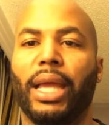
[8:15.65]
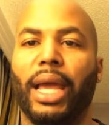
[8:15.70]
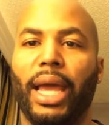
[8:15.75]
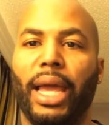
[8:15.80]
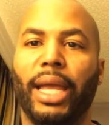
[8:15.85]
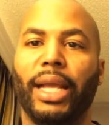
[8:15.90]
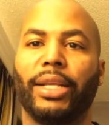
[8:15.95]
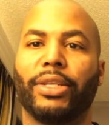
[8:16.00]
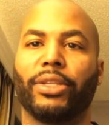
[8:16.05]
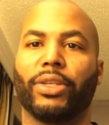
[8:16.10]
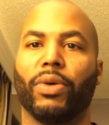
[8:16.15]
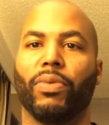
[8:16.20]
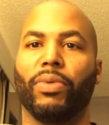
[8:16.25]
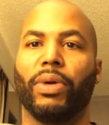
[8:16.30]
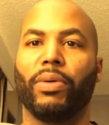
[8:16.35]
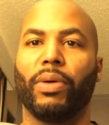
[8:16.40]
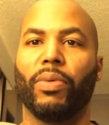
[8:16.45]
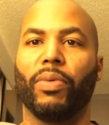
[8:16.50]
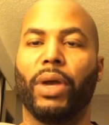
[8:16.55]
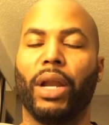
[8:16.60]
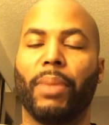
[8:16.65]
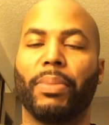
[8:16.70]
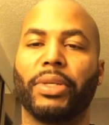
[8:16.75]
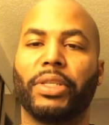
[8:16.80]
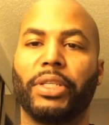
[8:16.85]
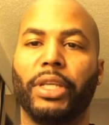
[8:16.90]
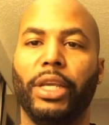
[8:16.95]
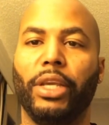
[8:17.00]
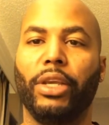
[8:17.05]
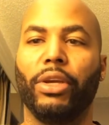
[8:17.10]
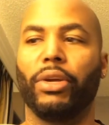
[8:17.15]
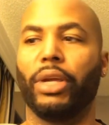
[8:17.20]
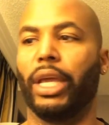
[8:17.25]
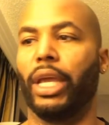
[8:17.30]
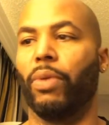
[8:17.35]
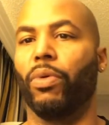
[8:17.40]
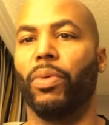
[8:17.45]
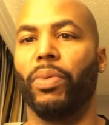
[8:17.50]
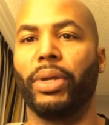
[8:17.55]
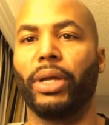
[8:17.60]
"Hey, so when when I'm gonna see you
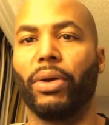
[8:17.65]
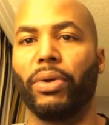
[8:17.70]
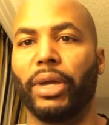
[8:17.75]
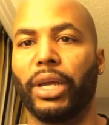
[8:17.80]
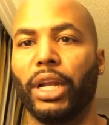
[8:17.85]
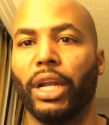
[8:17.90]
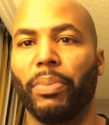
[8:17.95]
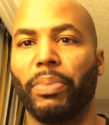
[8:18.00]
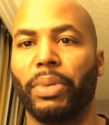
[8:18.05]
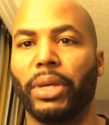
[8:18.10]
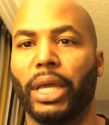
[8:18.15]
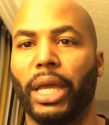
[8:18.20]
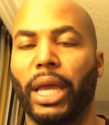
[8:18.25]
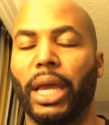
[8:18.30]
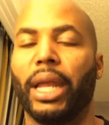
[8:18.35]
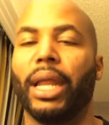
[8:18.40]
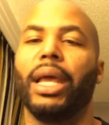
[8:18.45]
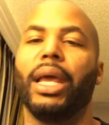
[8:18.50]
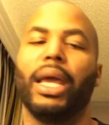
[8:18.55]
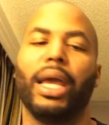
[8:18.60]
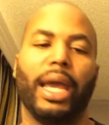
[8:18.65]
again? When we gonna get up again?"